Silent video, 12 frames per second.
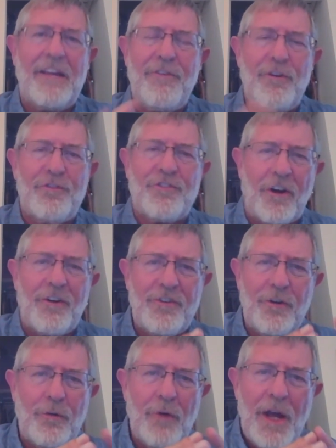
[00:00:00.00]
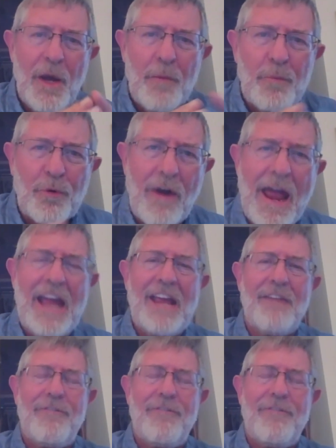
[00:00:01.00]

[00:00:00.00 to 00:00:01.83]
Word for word: if you start to pray,